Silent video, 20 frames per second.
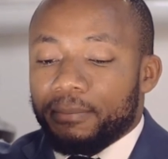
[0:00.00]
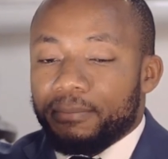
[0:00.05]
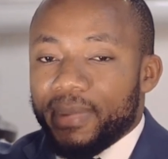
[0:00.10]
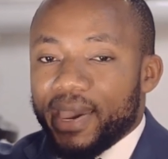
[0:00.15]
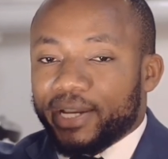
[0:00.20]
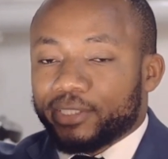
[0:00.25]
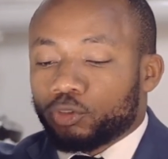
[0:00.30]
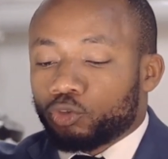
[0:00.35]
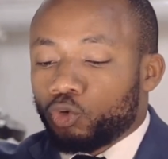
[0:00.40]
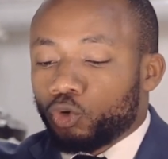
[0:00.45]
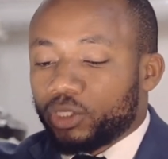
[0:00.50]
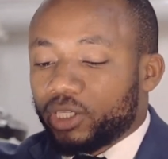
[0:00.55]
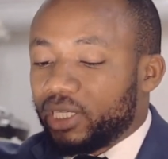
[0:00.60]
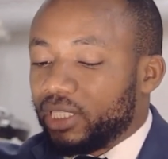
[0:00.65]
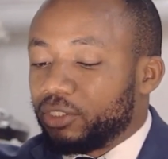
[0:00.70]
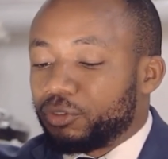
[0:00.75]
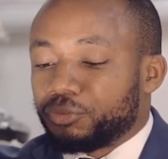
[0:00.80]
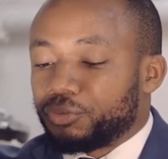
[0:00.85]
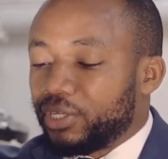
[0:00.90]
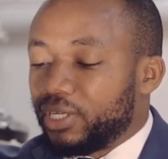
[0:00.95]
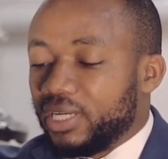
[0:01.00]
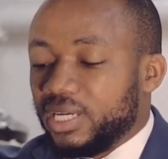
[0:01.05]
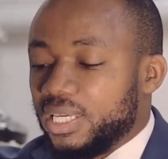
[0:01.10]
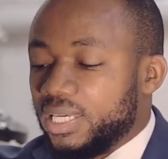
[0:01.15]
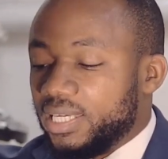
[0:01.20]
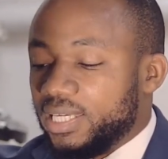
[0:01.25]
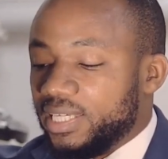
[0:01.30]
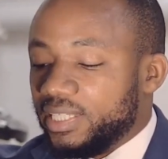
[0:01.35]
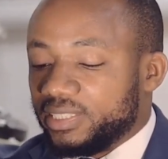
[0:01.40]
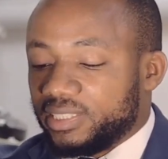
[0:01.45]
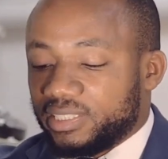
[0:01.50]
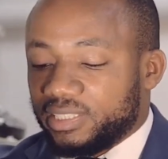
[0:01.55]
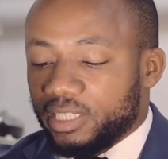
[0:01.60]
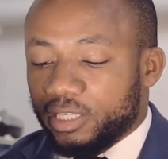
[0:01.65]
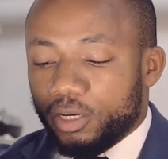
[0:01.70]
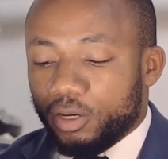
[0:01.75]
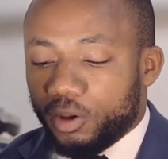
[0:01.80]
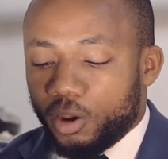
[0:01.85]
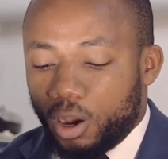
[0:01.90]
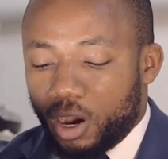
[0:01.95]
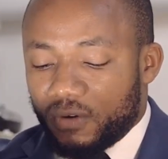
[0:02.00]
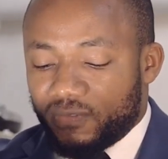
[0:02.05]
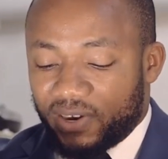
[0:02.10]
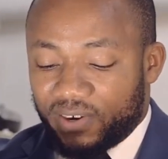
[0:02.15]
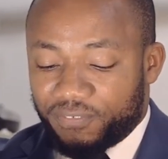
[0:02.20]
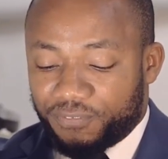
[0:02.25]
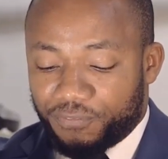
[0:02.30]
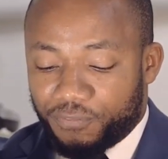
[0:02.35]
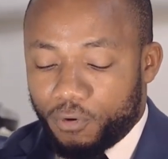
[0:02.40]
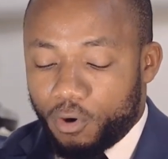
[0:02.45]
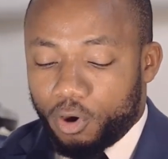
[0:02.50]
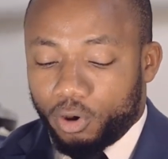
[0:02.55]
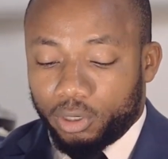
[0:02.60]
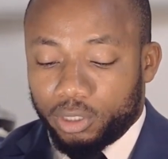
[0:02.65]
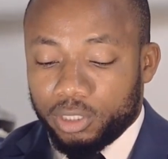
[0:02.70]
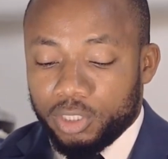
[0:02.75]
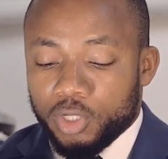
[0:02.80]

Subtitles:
makes cooking really easy, love and fun.